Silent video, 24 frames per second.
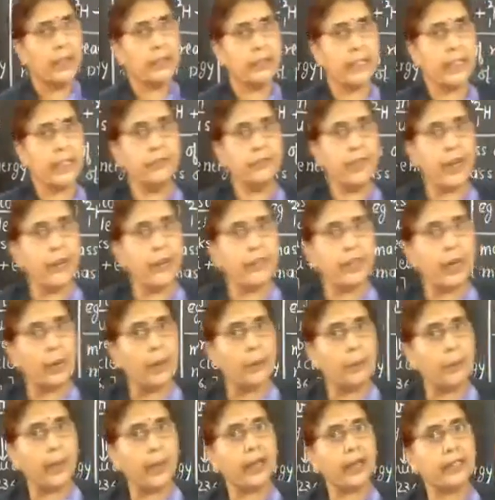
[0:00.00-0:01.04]
Then we have
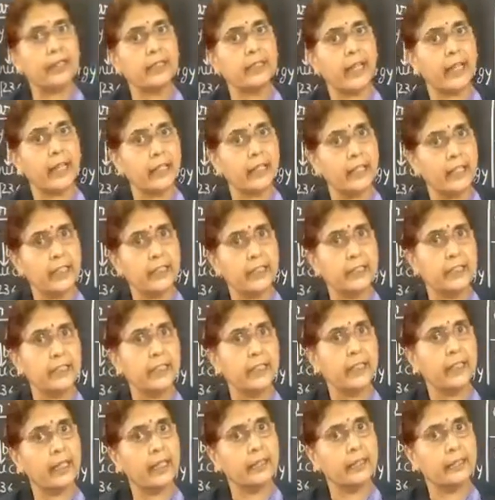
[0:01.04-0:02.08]
compared the energy
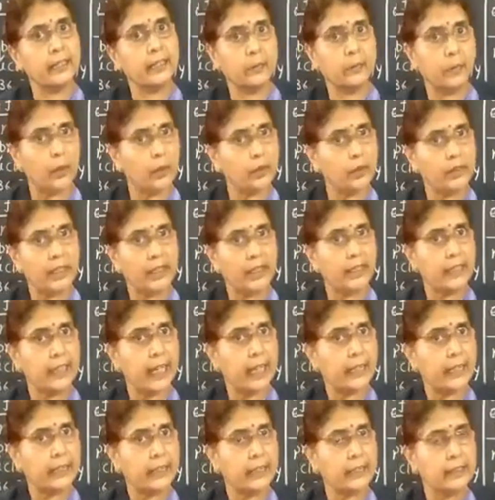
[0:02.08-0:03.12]
release in both the
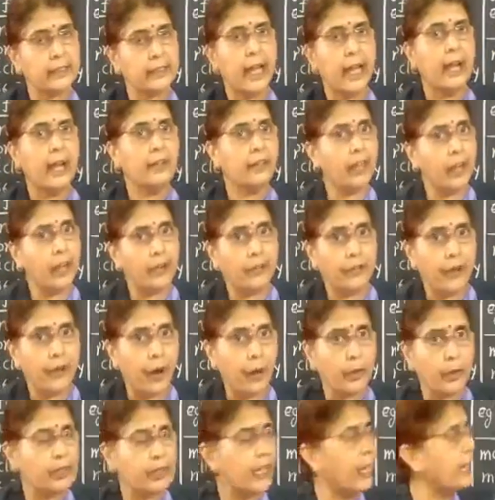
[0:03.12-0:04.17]
reactions. We have
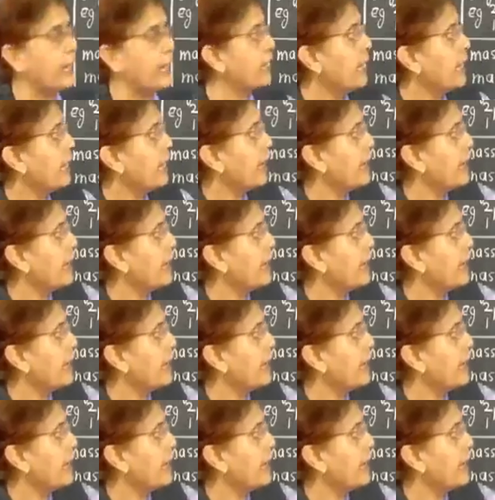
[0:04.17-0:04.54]
found that